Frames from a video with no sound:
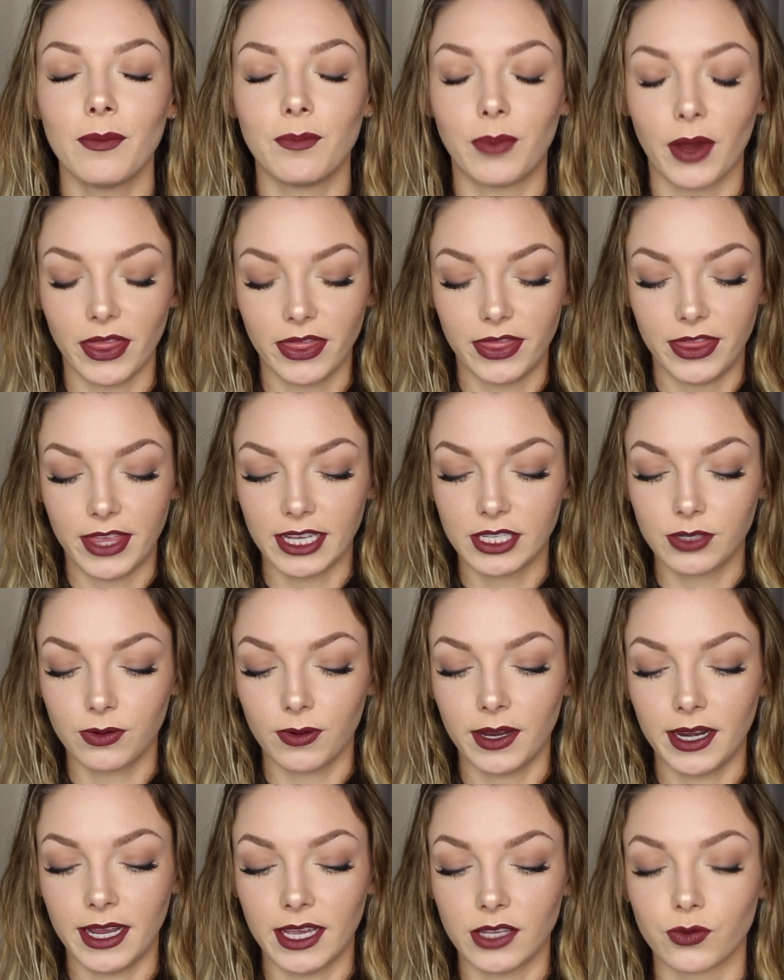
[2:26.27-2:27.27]
but this
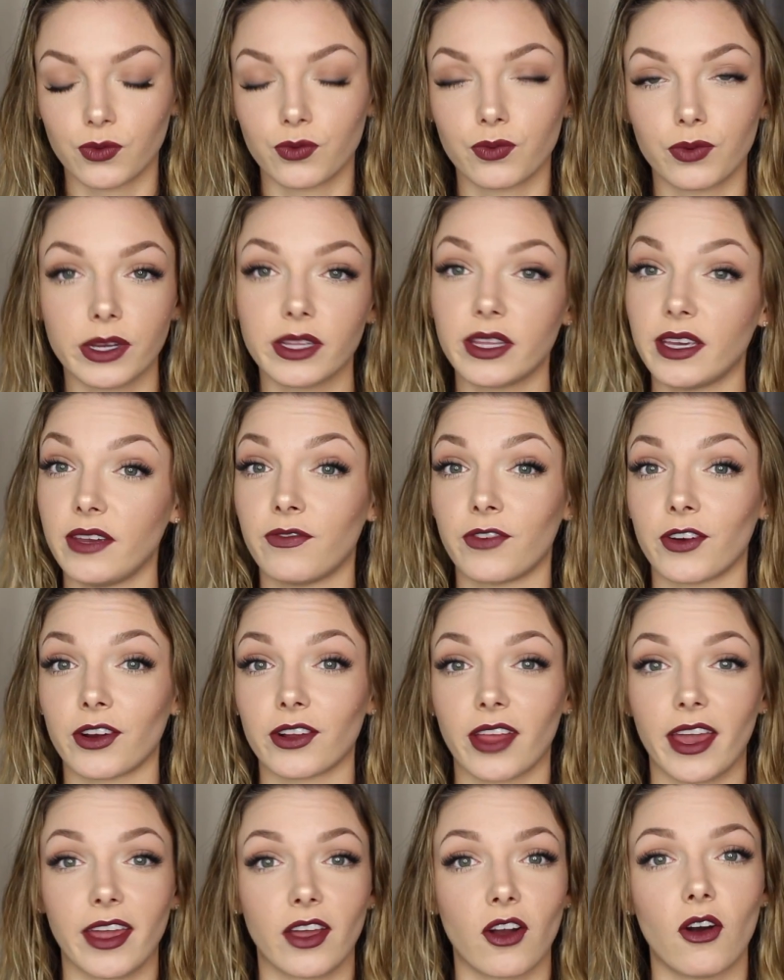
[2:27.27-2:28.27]
one is really
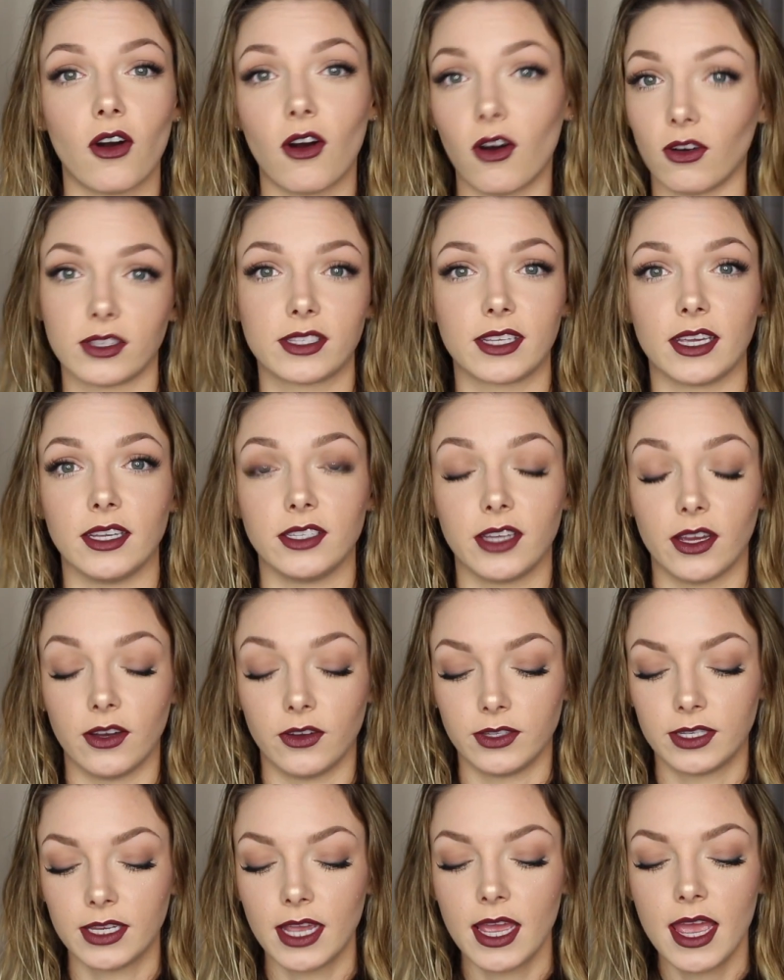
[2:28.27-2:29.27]
for like all skin
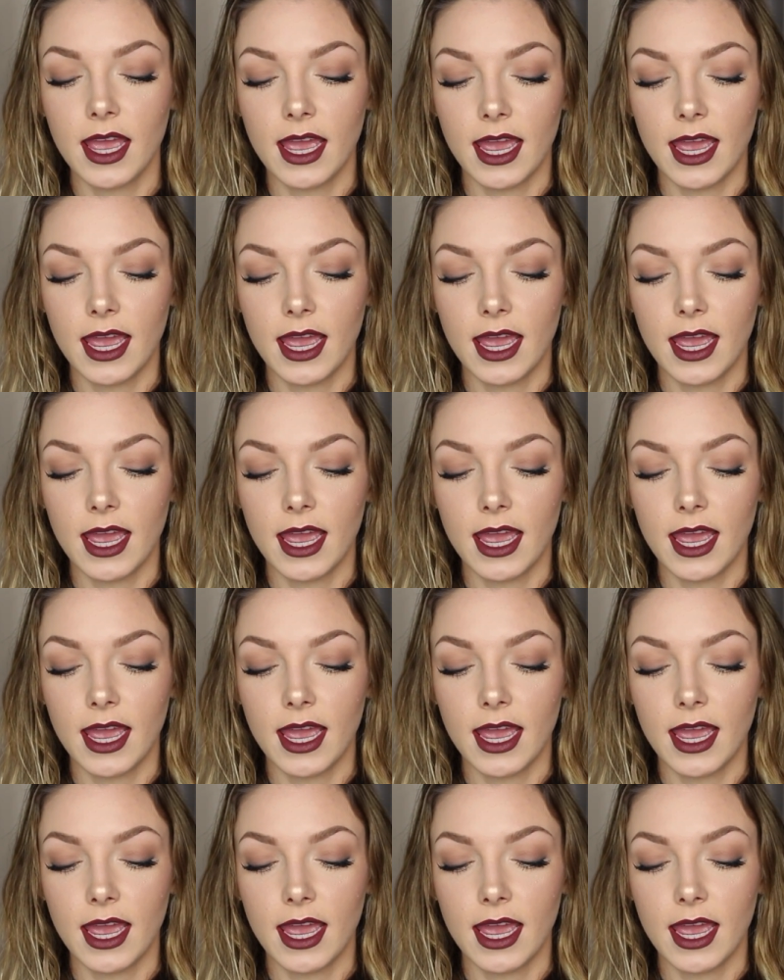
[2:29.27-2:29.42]
tones.